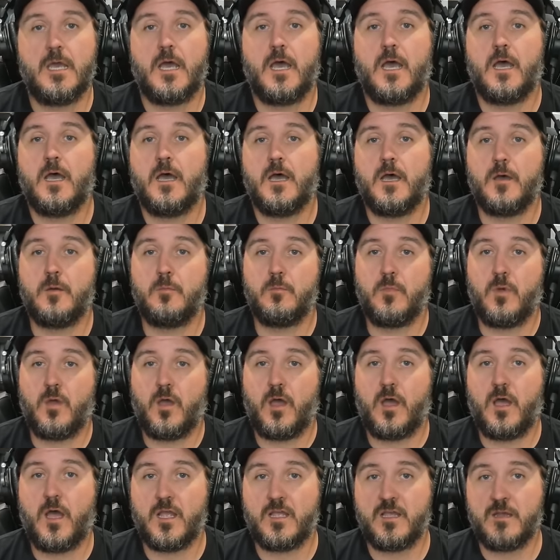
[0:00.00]
Um,
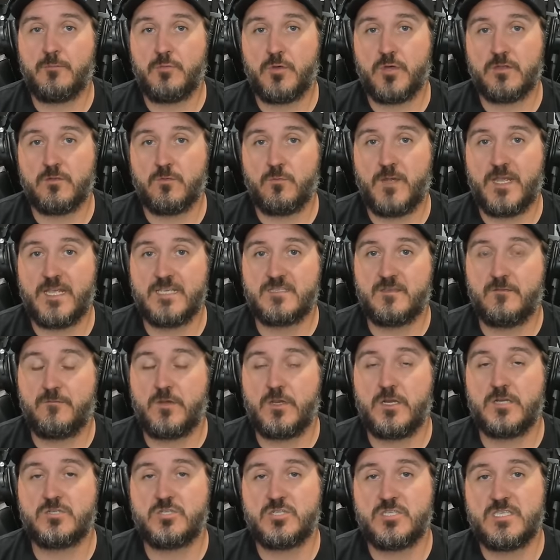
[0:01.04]
a couple other ways if
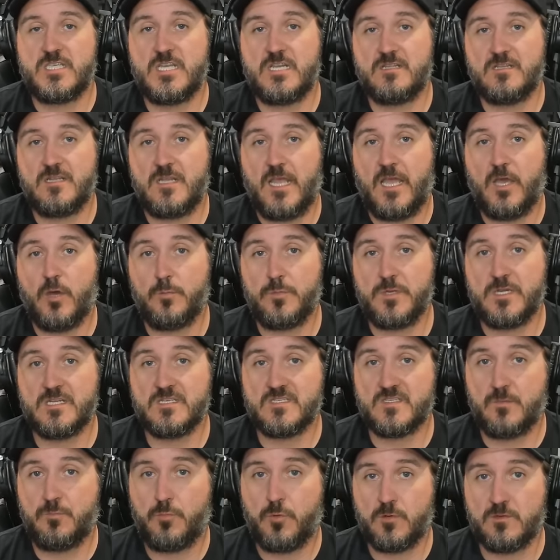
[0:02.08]
you're interested in helping to
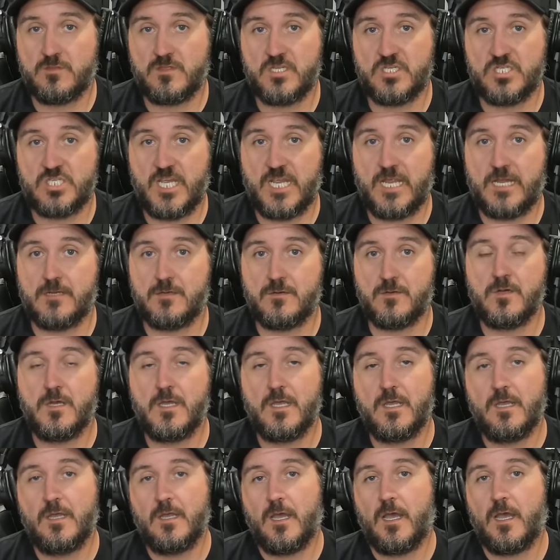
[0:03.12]
support the channel
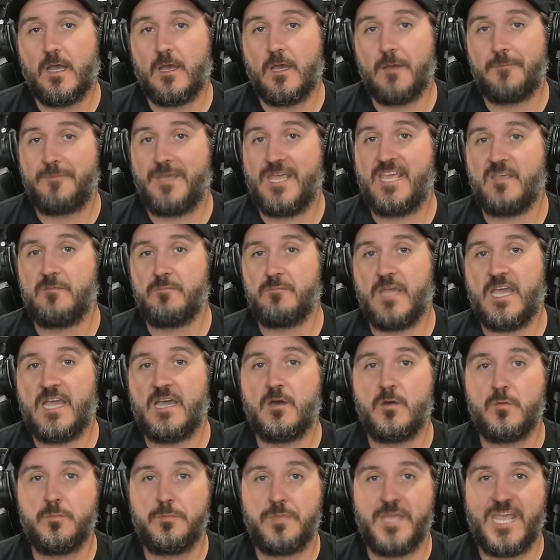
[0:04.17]
uh,
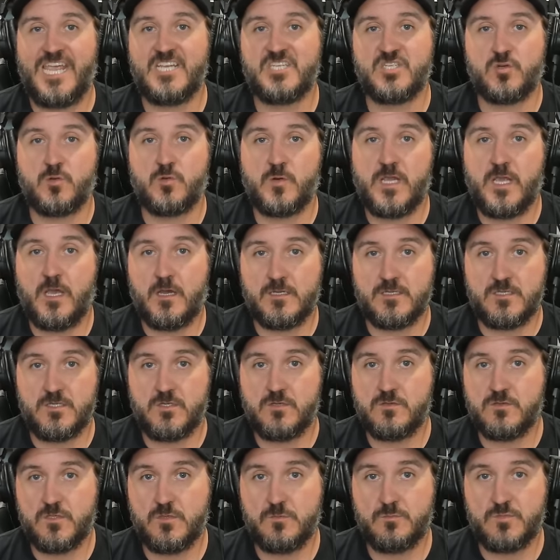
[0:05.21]
PayPal, Patreon,
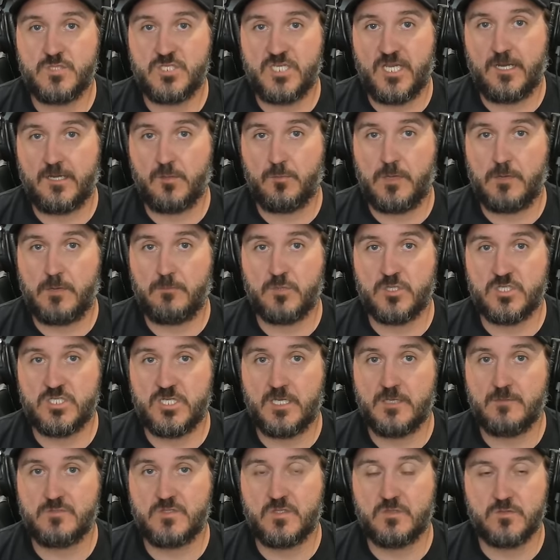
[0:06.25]
YouTube channel
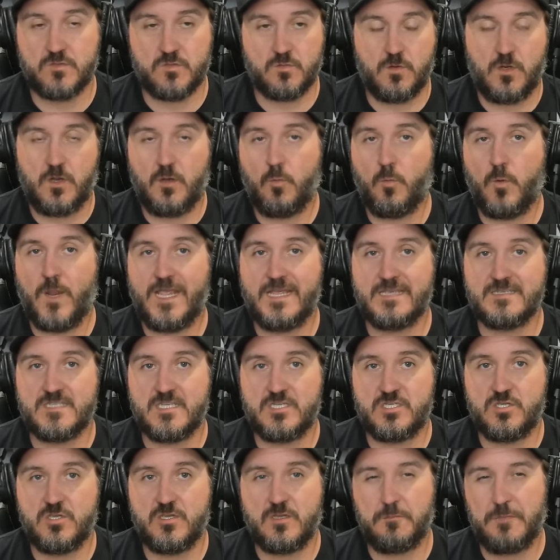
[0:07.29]
memberships. Those are all ways
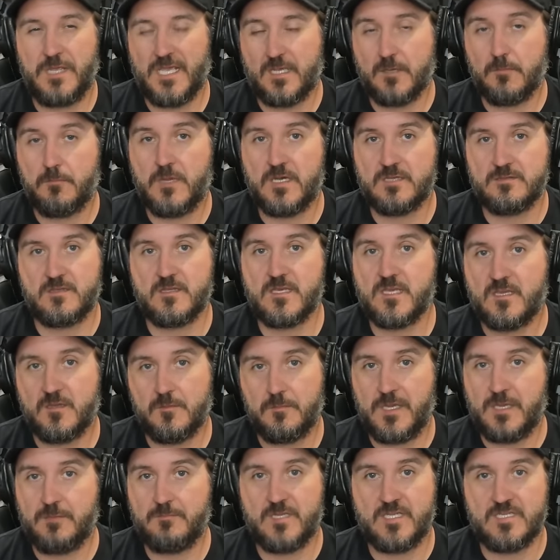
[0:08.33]
that you can make a monthly
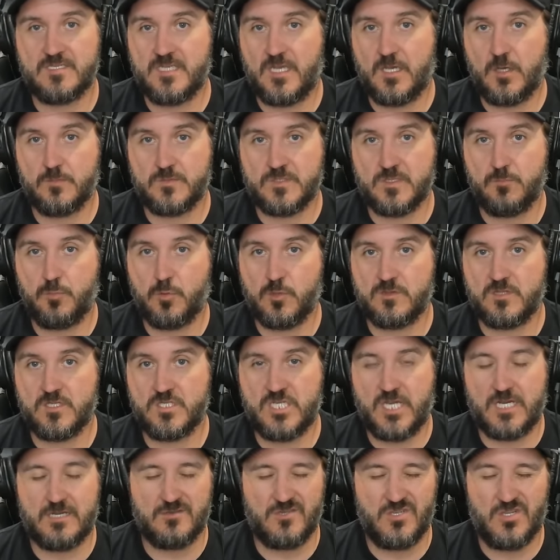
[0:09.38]
commitment to help support the
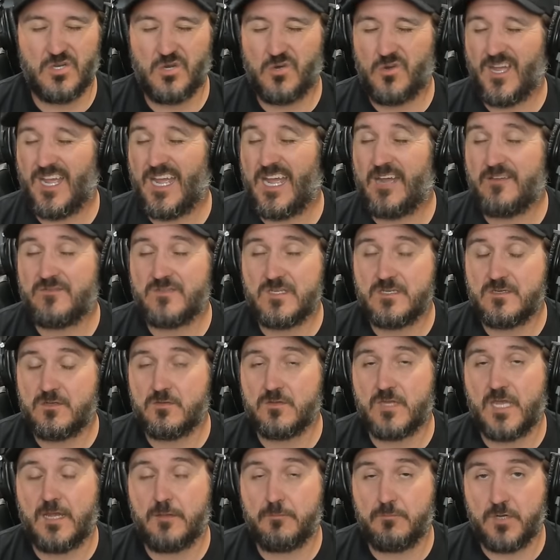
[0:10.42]
channel. You don't have to do
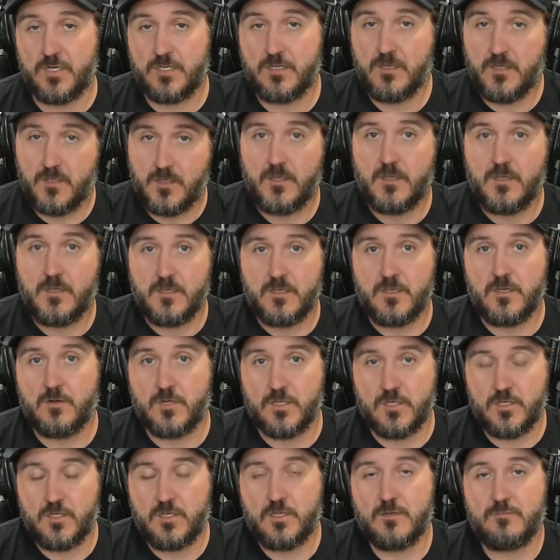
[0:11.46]
that, but you know,
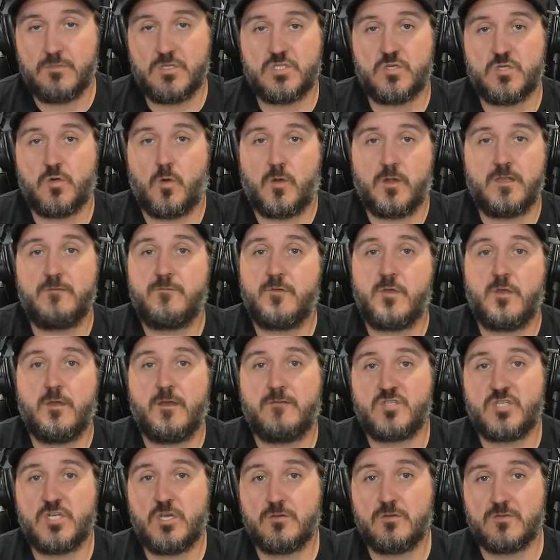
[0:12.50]
a good majority of you
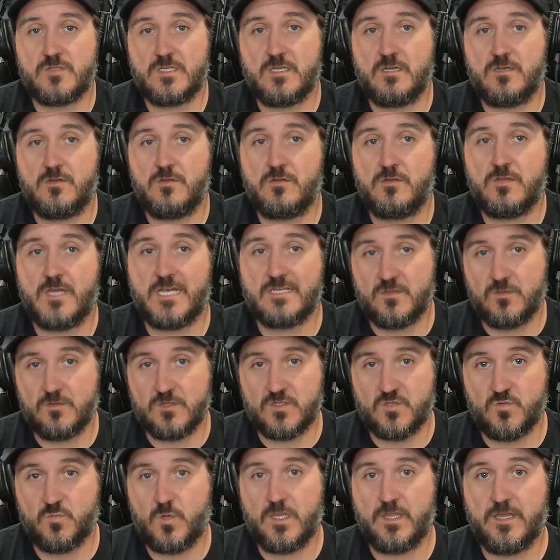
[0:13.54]
have chosen to do that. So
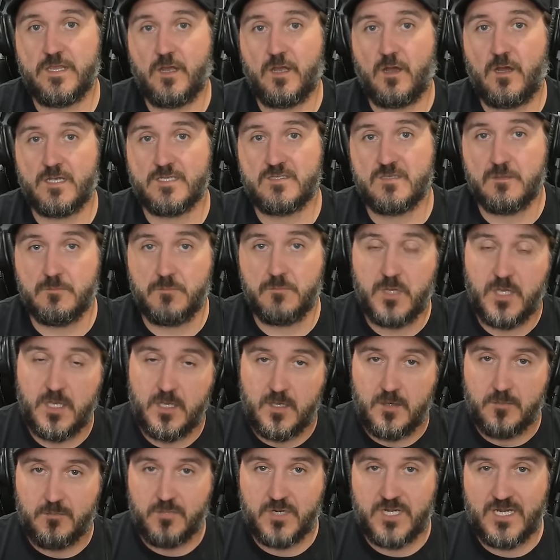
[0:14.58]
it's really awesome.
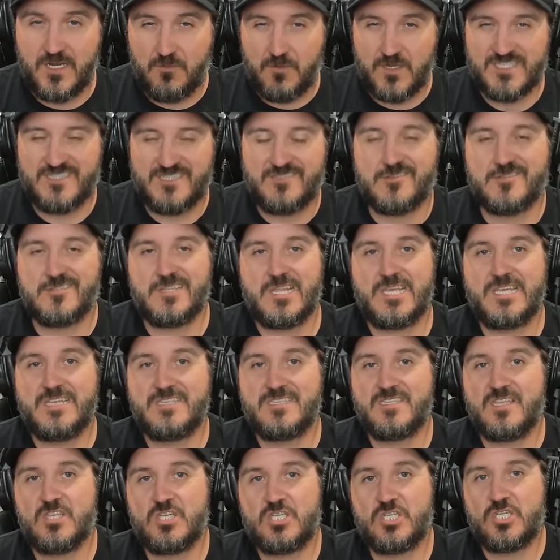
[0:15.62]
But, anyways, there's
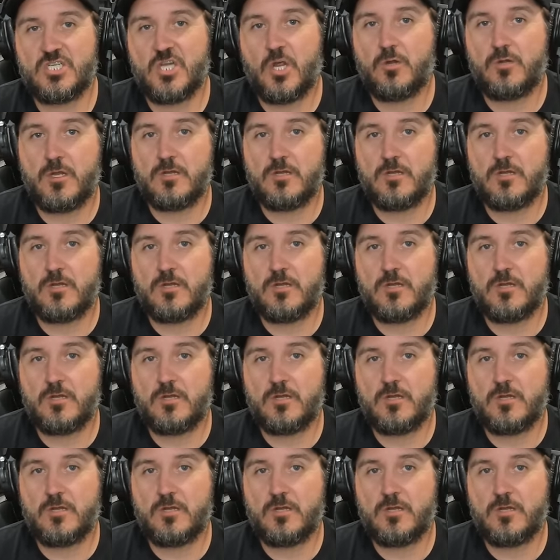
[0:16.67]
links in the show